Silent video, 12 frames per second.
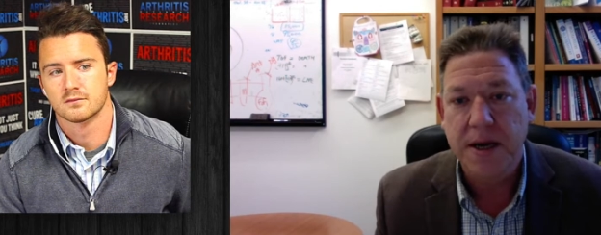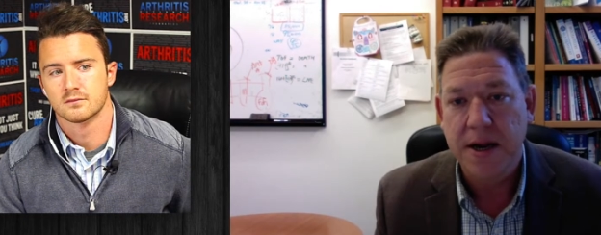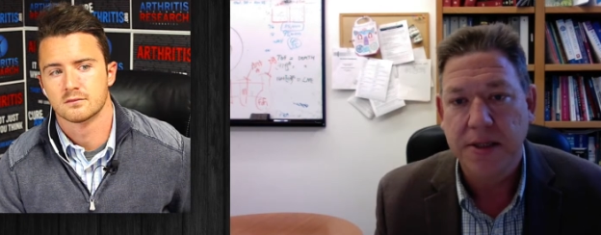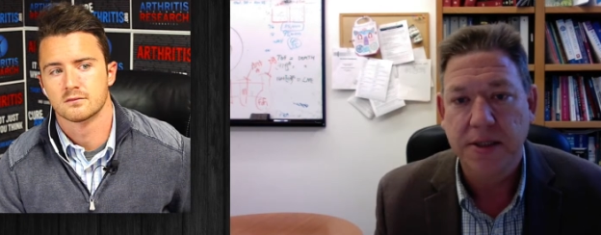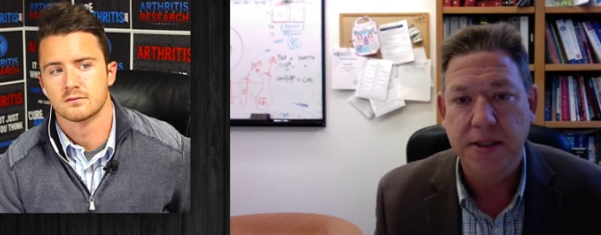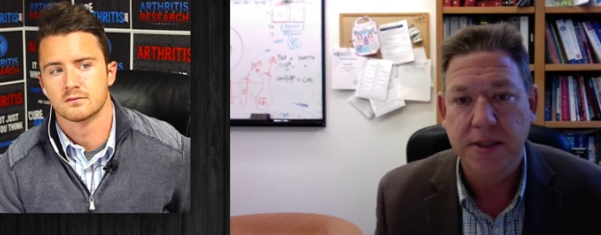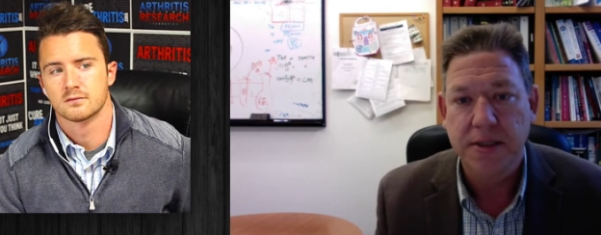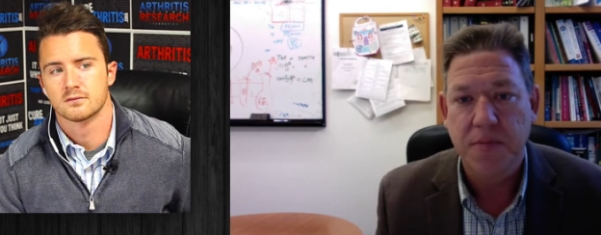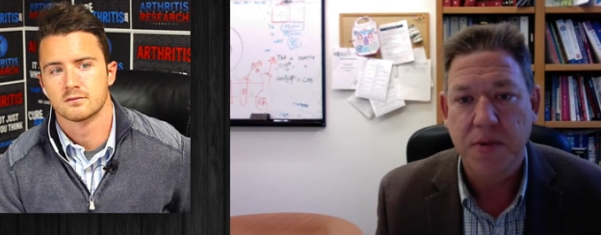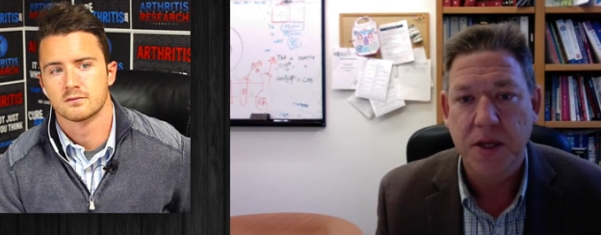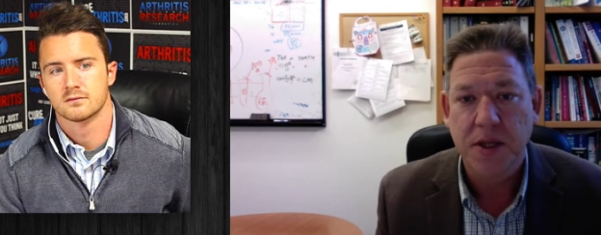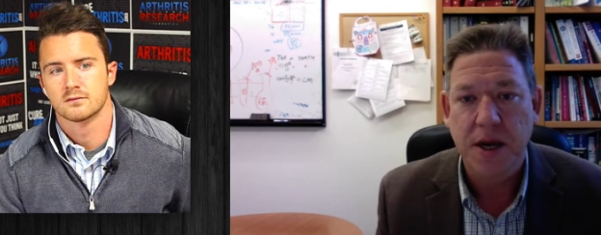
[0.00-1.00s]
Speaker 1: And that's
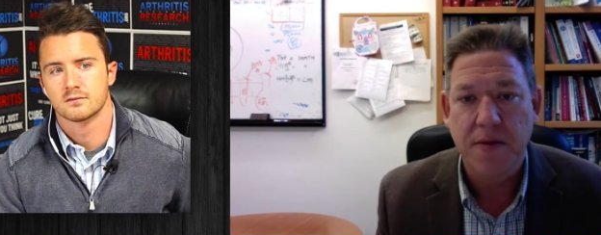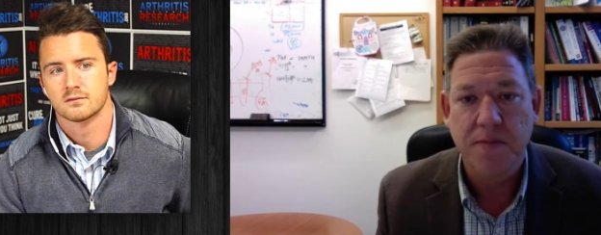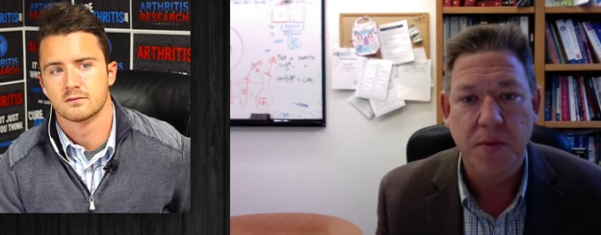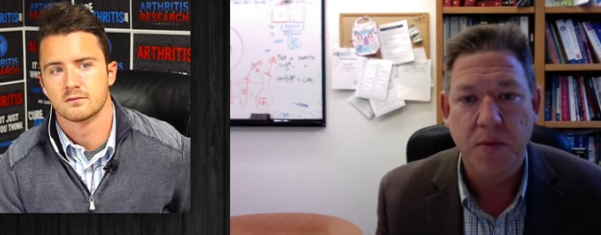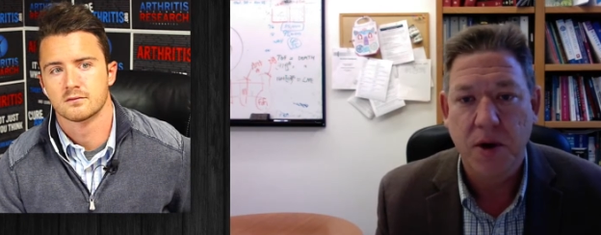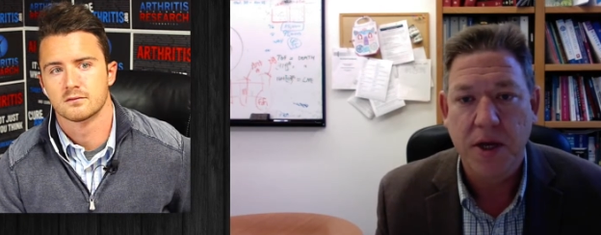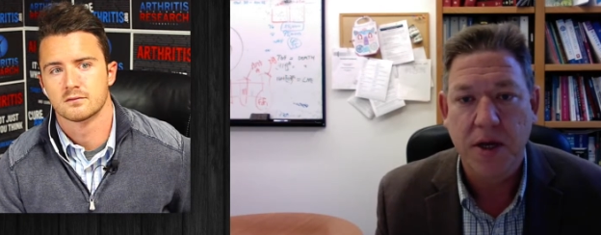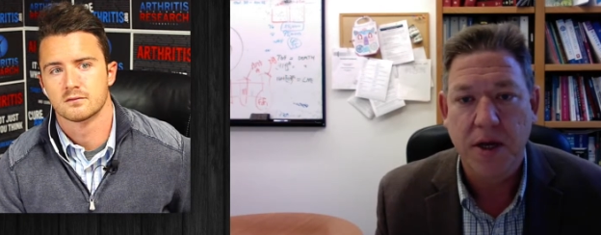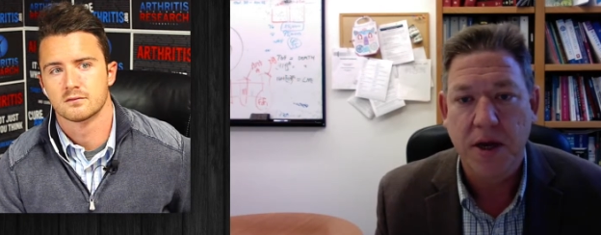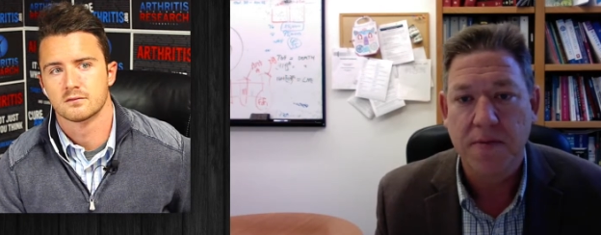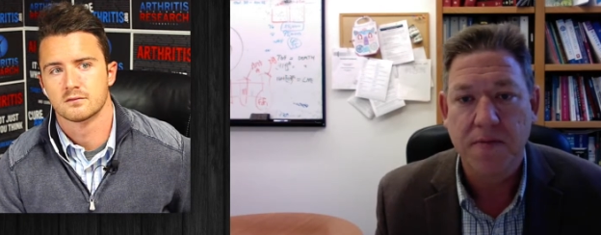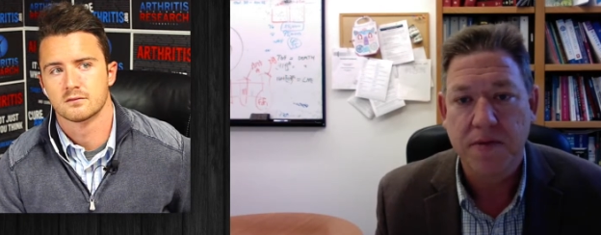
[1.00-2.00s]
something that I've been working
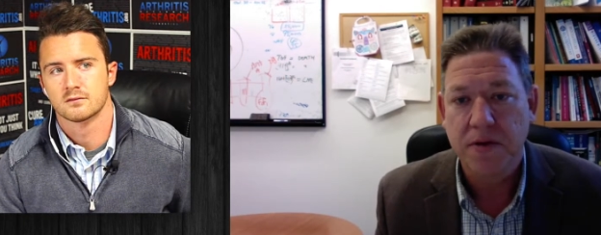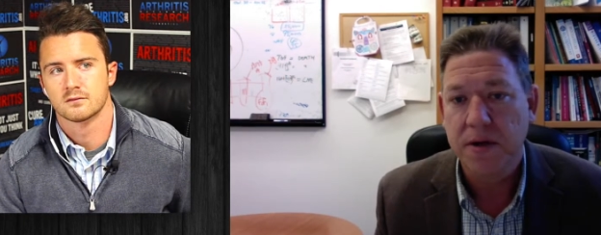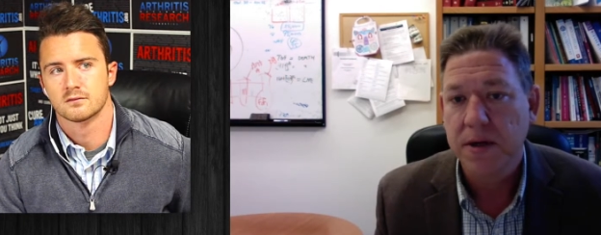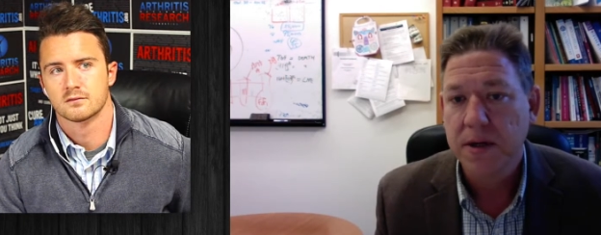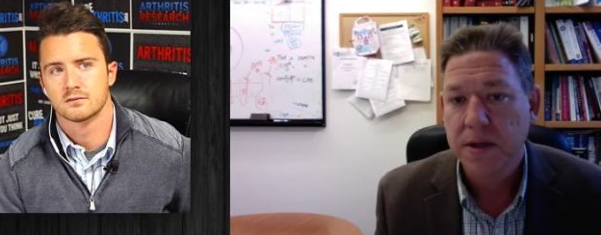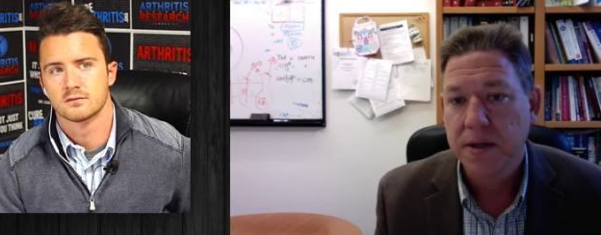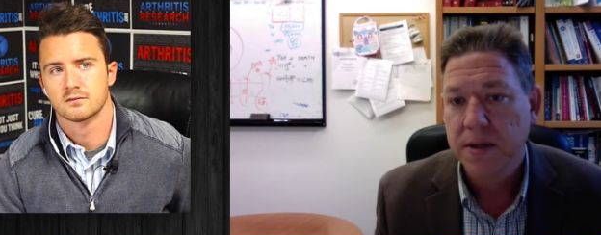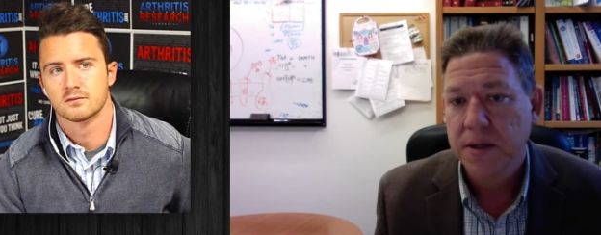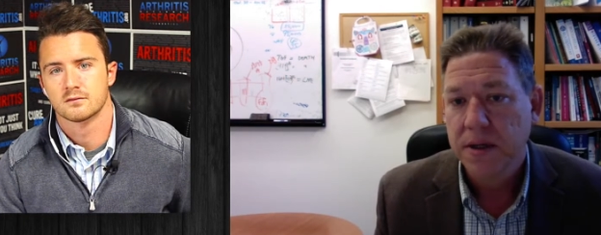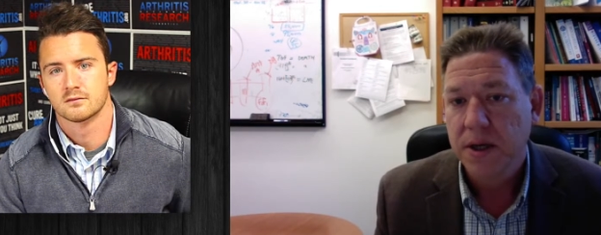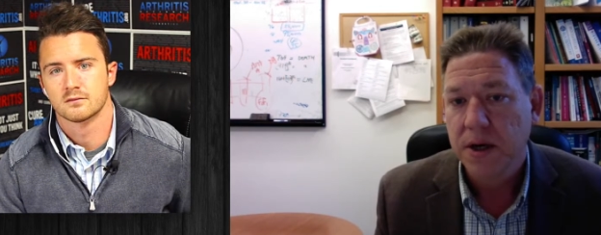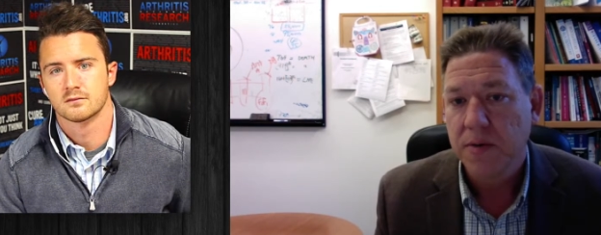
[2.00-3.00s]
on for,
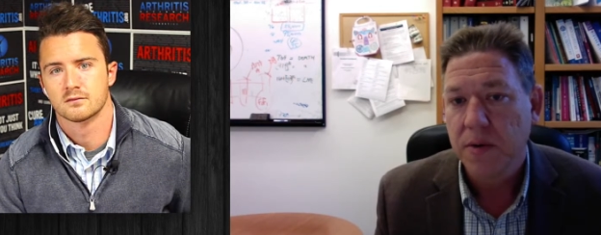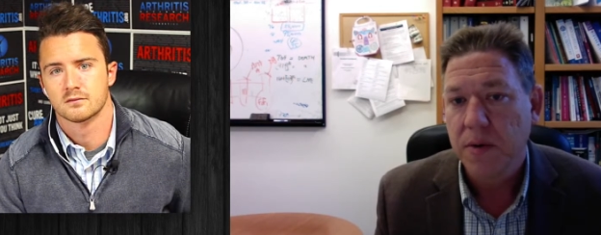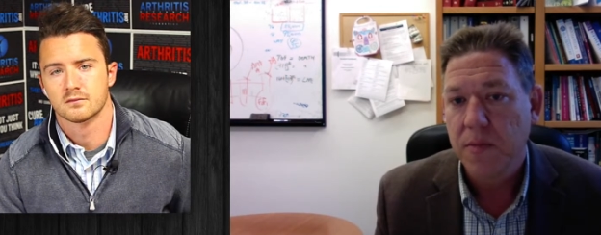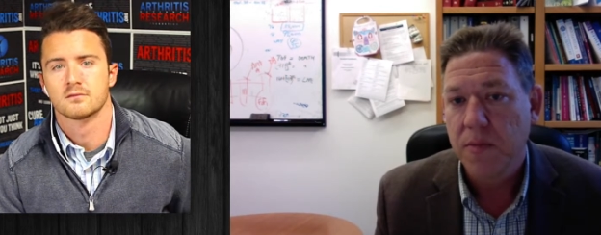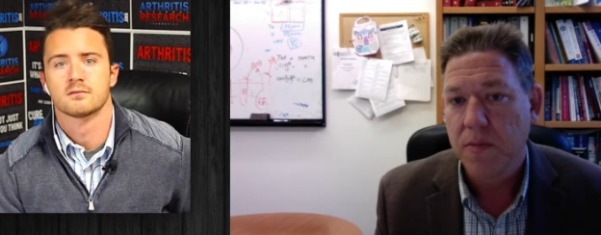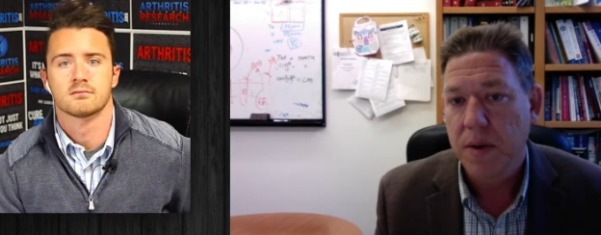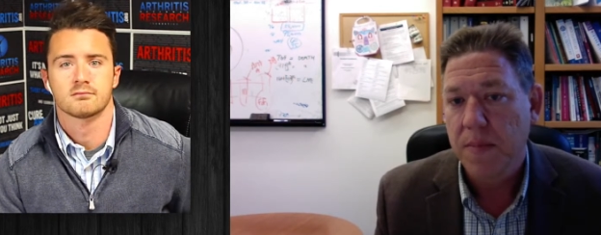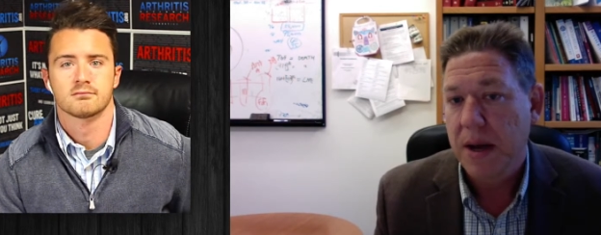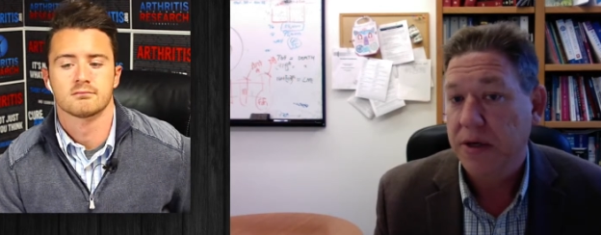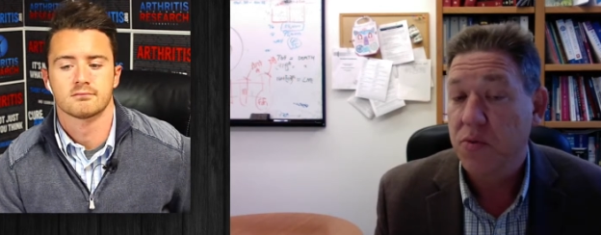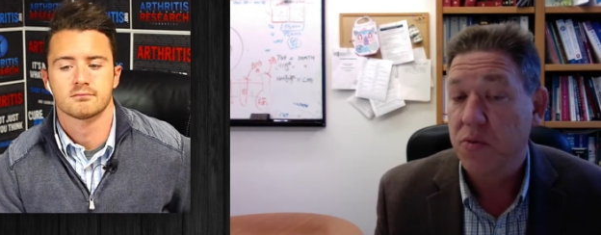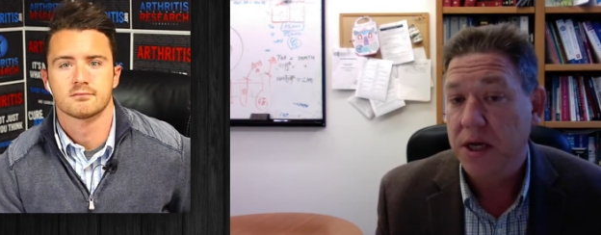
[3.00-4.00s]

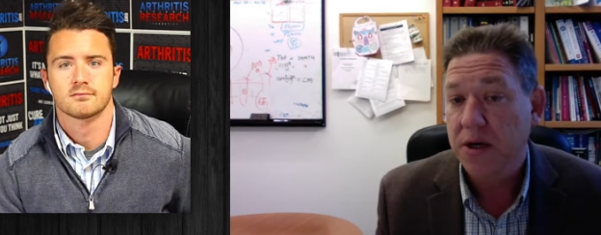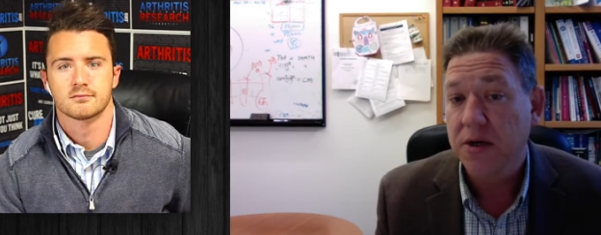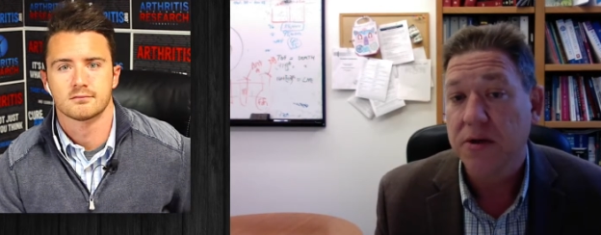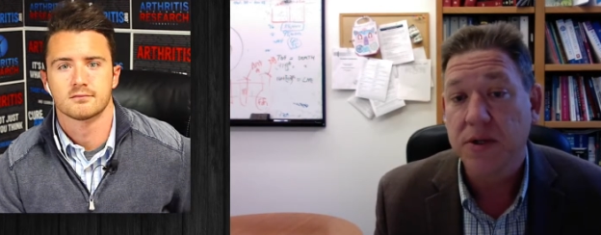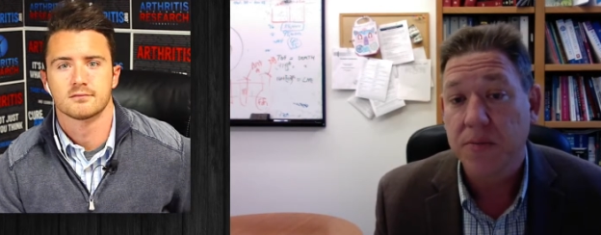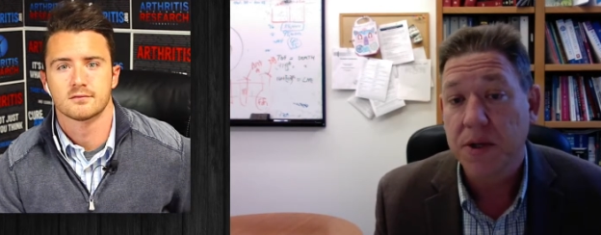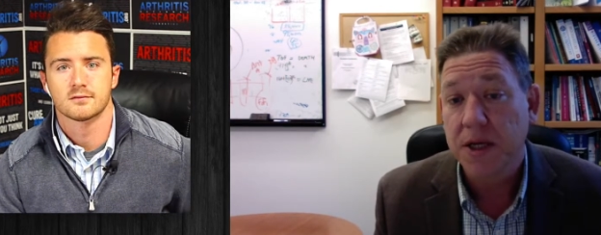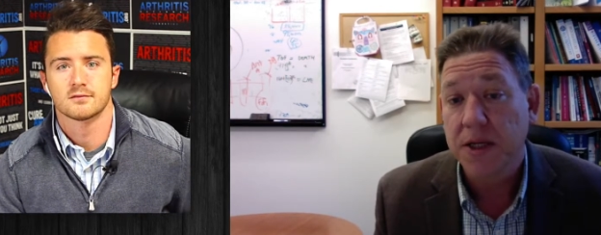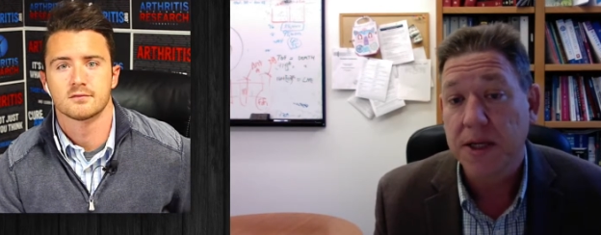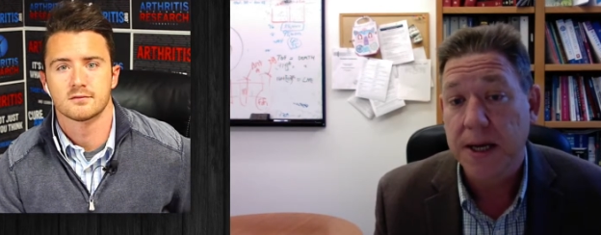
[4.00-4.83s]
about 20 years, something like